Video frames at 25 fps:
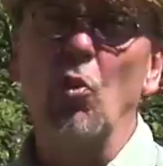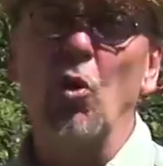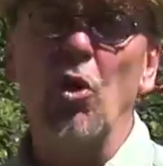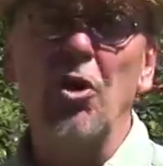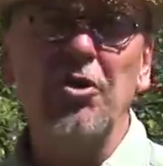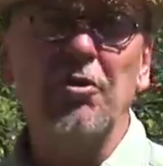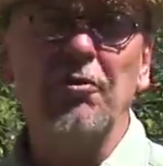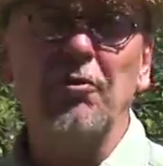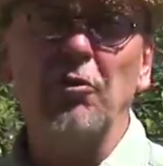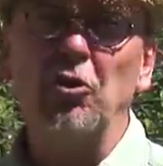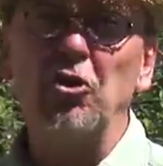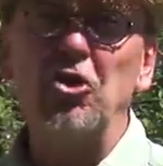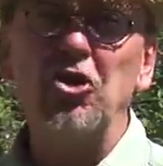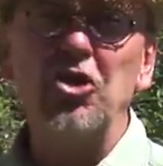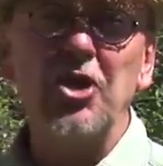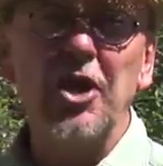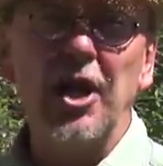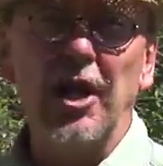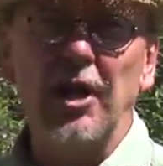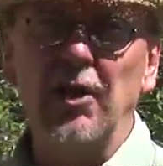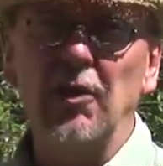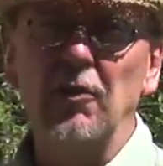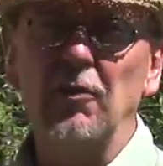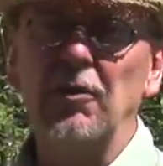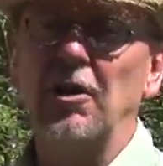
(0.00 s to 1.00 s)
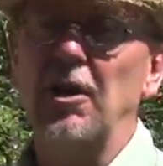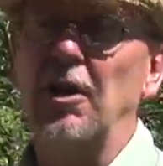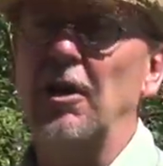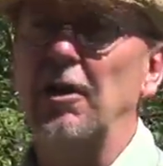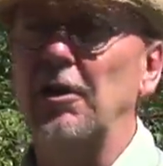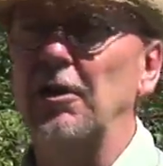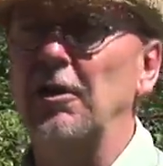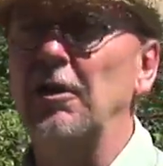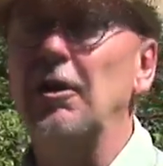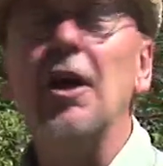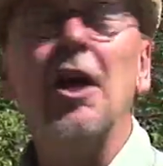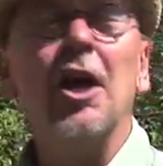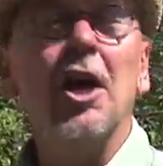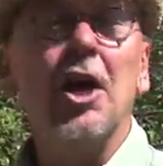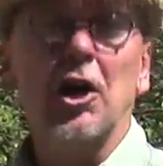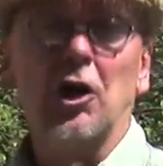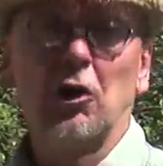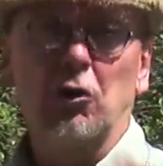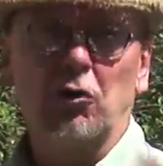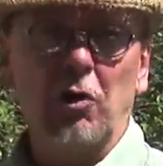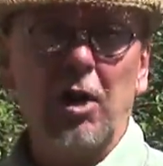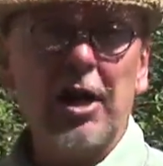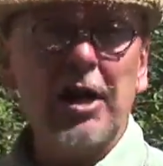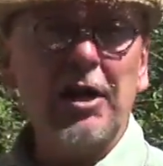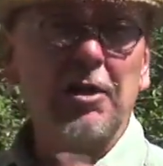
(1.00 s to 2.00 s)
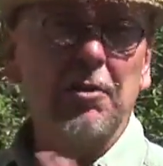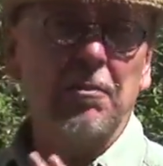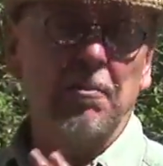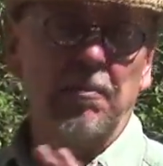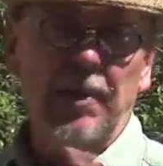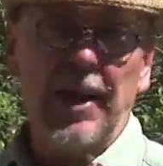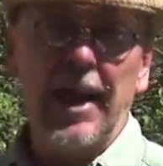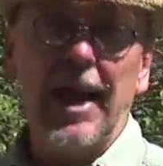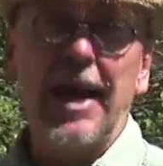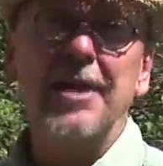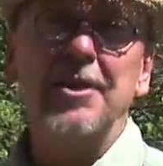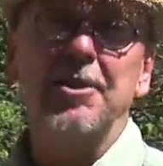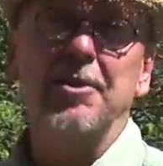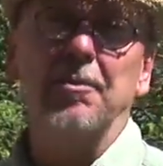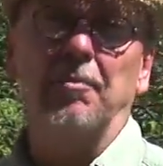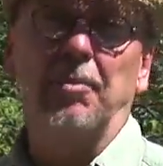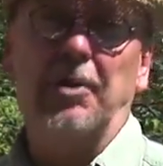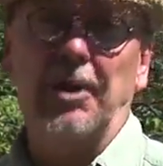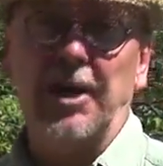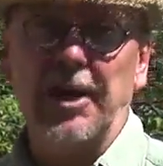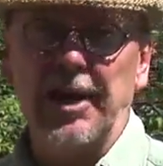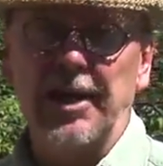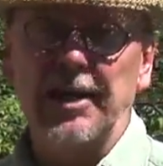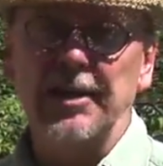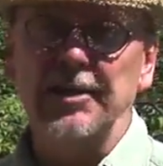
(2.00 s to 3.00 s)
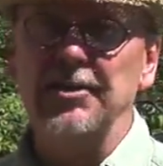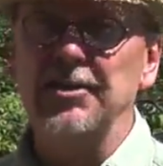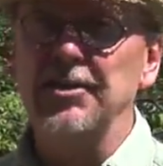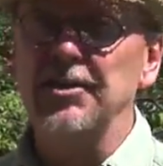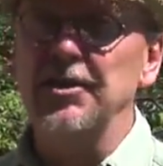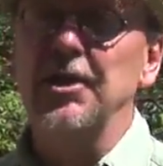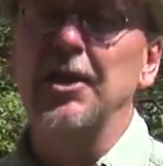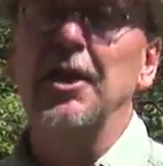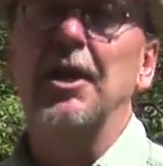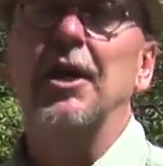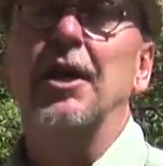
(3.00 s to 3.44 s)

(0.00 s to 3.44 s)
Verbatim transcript: wonderful yellow color. Great companion plants